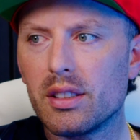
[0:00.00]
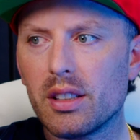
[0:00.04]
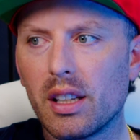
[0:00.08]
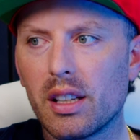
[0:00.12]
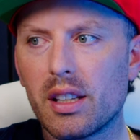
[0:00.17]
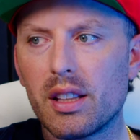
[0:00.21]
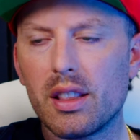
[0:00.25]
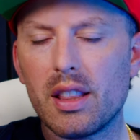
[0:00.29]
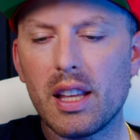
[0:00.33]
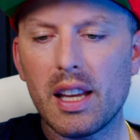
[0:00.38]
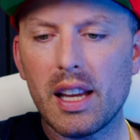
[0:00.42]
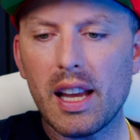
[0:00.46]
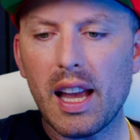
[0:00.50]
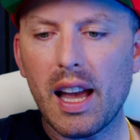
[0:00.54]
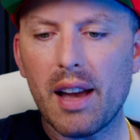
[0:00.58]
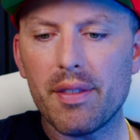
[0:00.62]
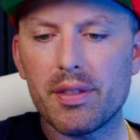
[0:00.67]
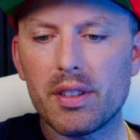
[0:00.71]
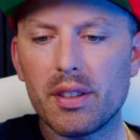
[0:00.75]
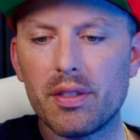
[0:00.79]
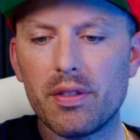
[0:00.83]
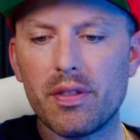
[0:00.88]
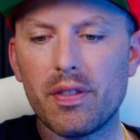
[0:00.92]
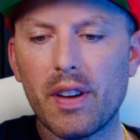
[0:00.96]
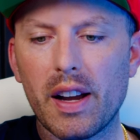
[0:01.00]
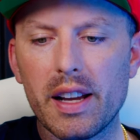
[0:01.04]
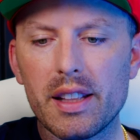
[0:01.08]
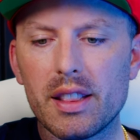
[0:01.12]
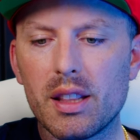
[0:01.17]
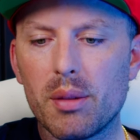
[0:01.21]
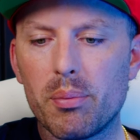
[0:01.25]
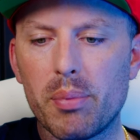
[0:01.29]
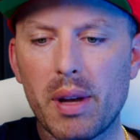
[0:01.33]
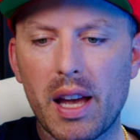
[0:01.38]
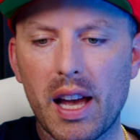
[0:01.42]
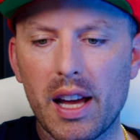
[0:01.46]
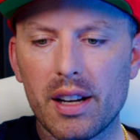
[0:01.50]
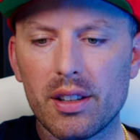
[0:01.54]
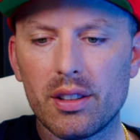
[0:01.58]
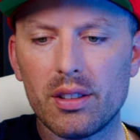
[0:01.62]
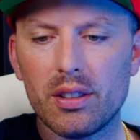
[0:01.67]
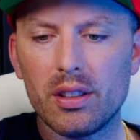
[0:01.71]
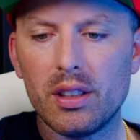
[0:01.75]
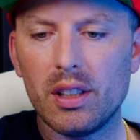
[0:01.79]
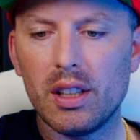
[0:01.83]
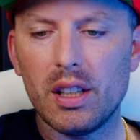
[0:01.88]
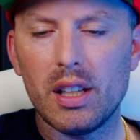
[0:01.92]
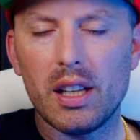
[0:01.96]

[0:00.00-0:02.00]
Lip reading: like they have to fight the battle.